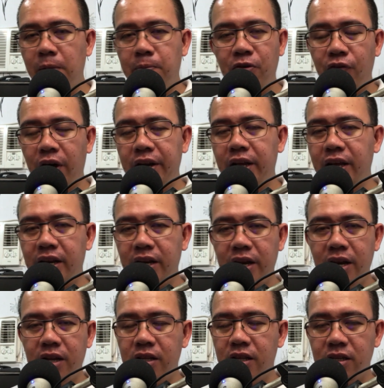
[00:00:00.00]

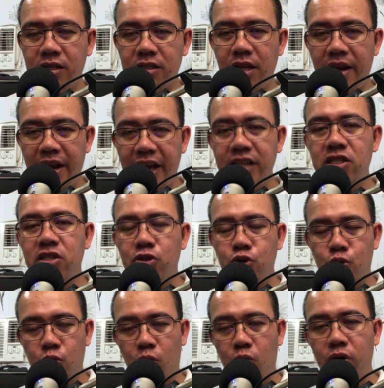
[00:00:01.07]
providing the next
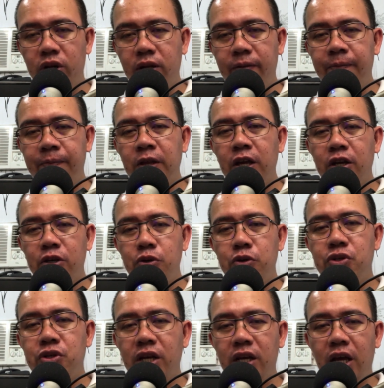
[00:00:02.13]
tutorial
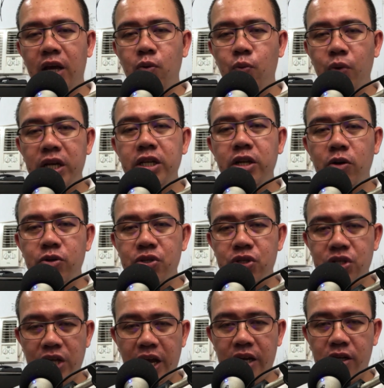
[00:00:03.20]
using a
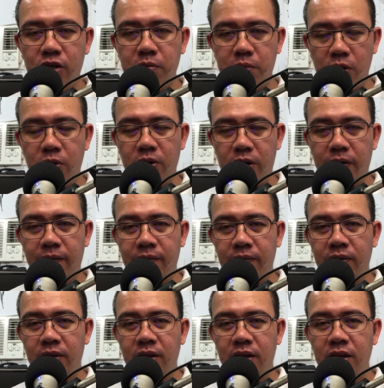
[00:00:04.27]
Windows 10 computer.
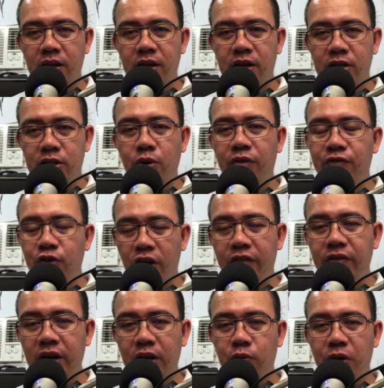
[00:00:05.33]
So if you
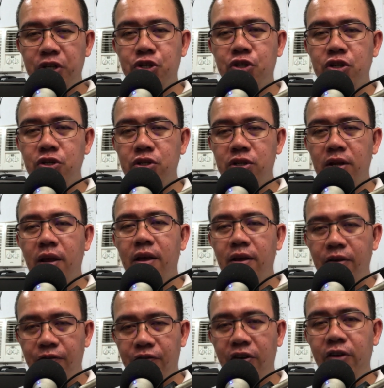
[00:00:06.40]
have any questions,
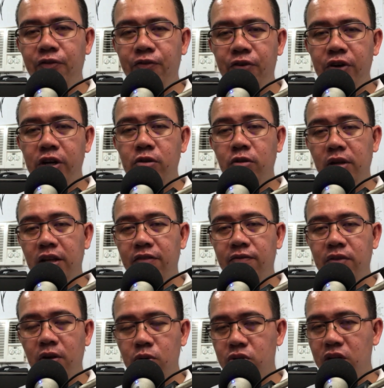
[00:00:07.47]
feel free to leave
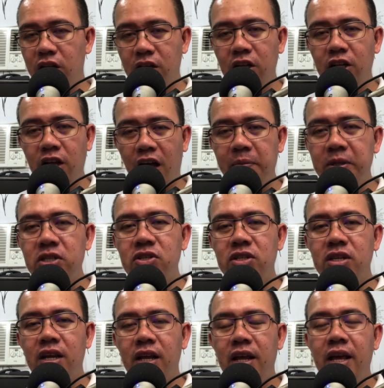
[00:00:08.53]
those in the comments.